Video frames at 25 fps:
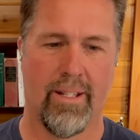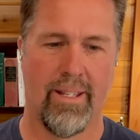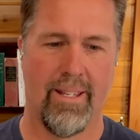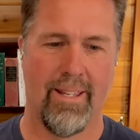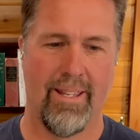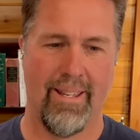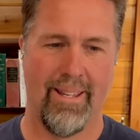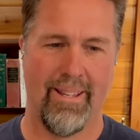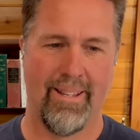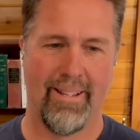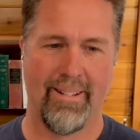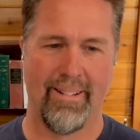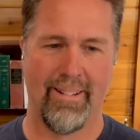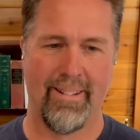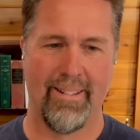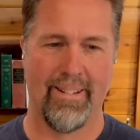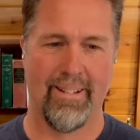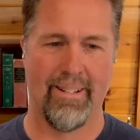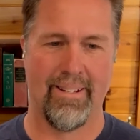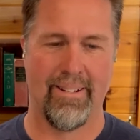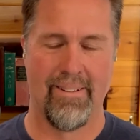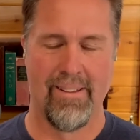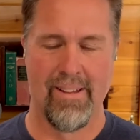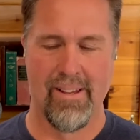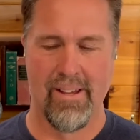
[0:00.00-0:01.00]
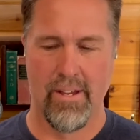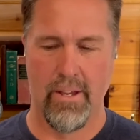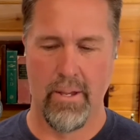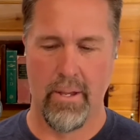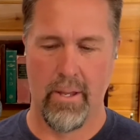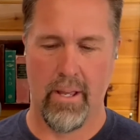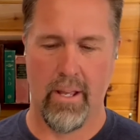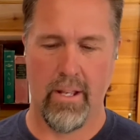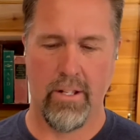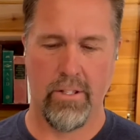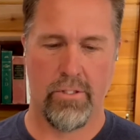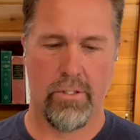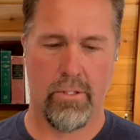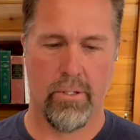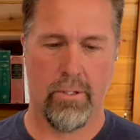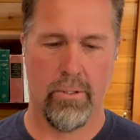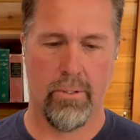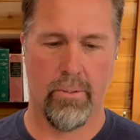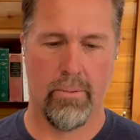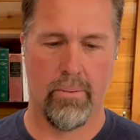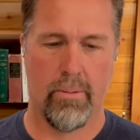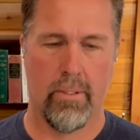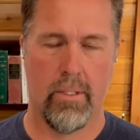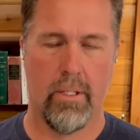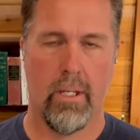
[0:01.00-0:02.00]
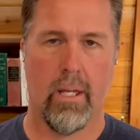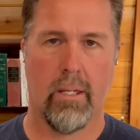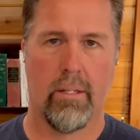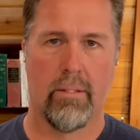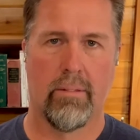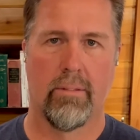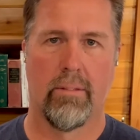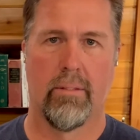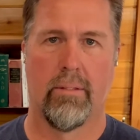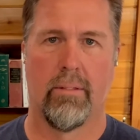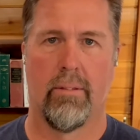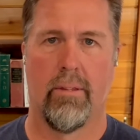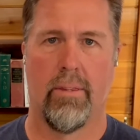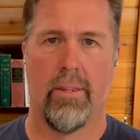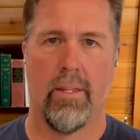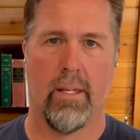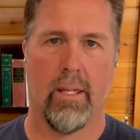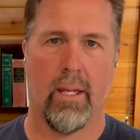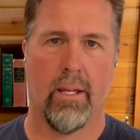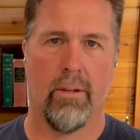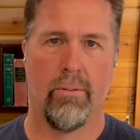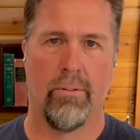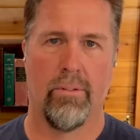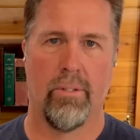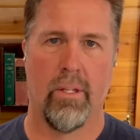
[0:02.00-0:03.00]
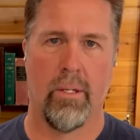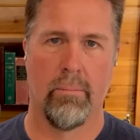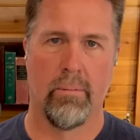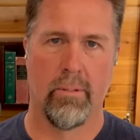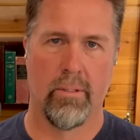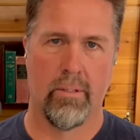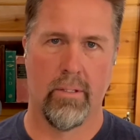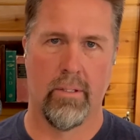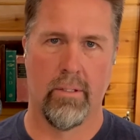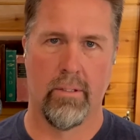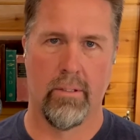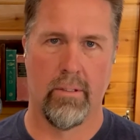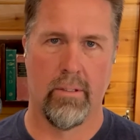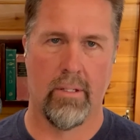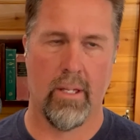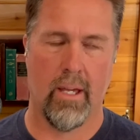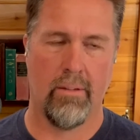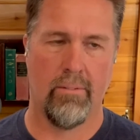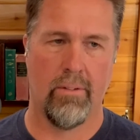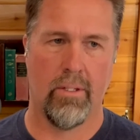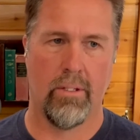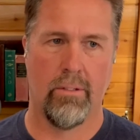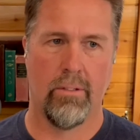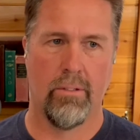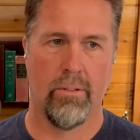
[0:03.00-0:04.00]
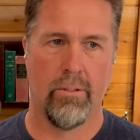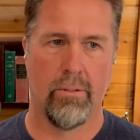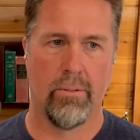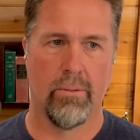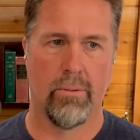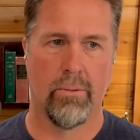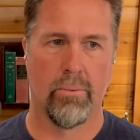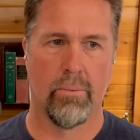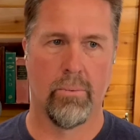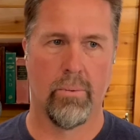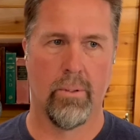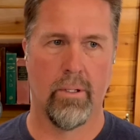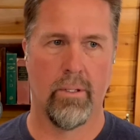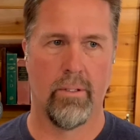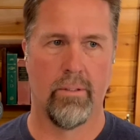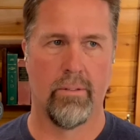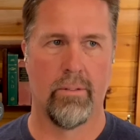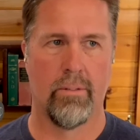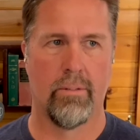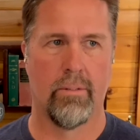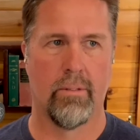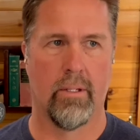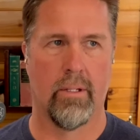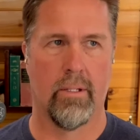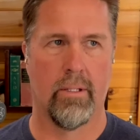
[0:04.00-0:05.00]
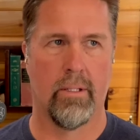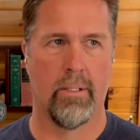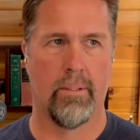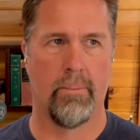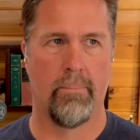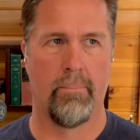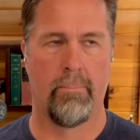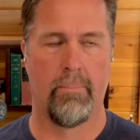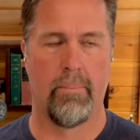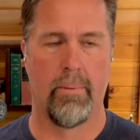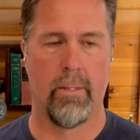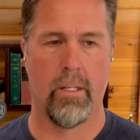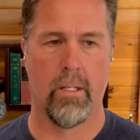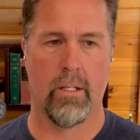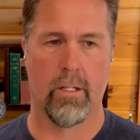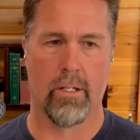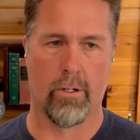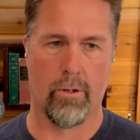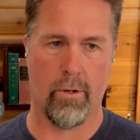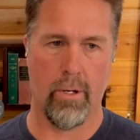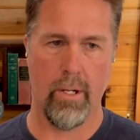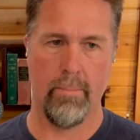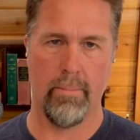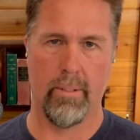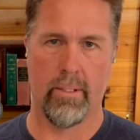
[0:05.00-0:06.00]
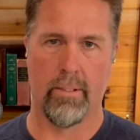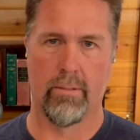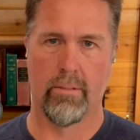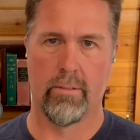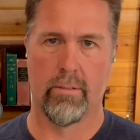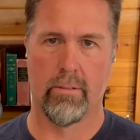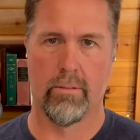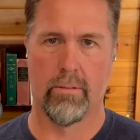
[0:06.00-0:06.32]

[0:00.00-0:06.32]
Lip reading: And so the next thing I was able to dive into was the agreements.